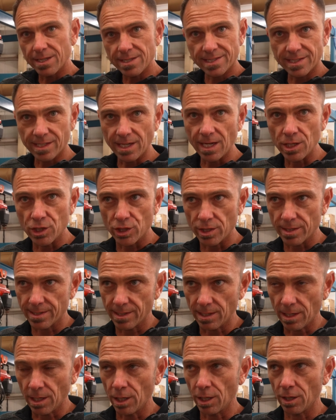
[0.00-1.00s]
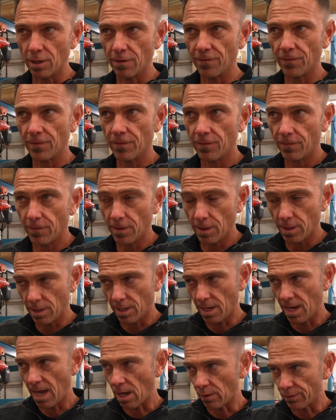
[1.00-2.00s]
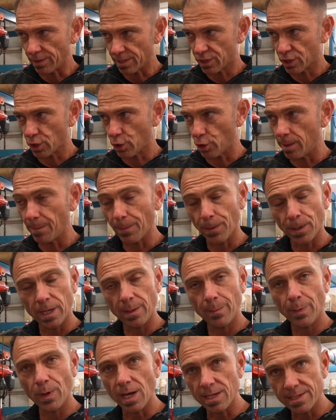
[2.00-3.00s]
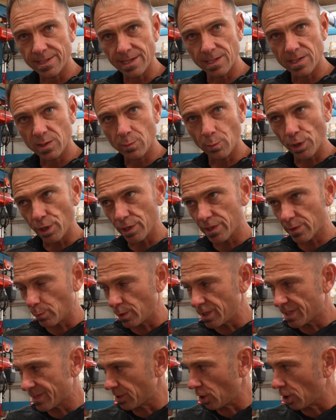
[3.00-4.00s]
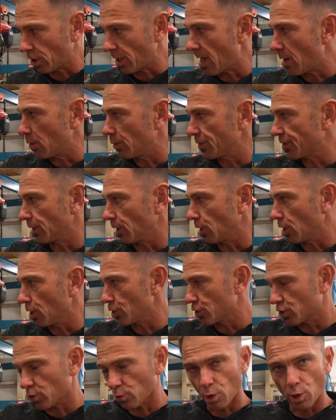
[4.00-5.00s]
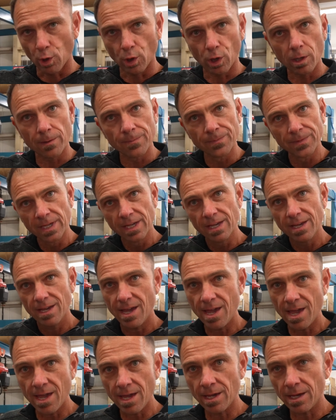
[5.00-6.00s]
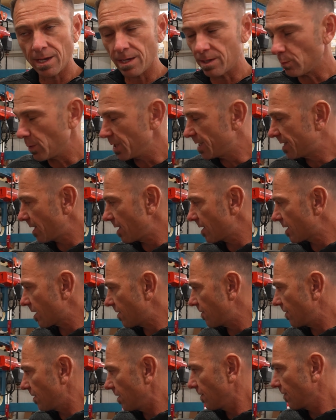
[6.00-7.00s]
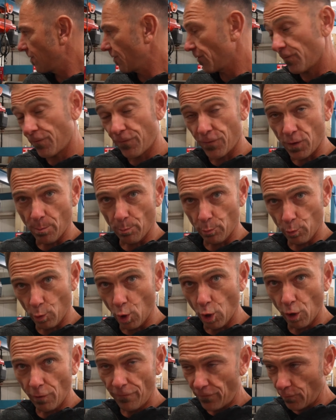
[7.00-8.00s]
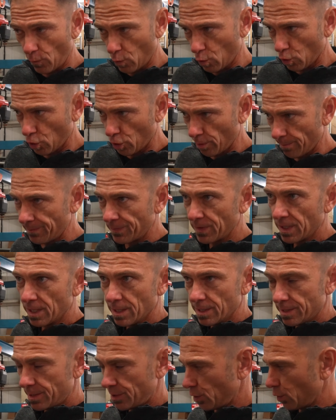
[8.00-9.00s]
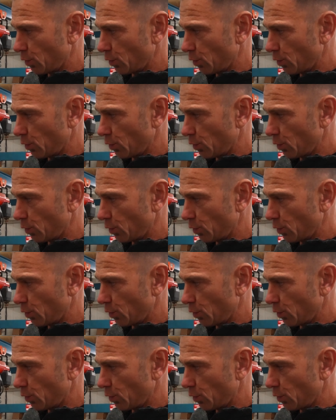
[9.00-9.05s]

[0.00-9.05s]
stages of how the screen printing process works. We start out with a large roll, and we take it from roll form to,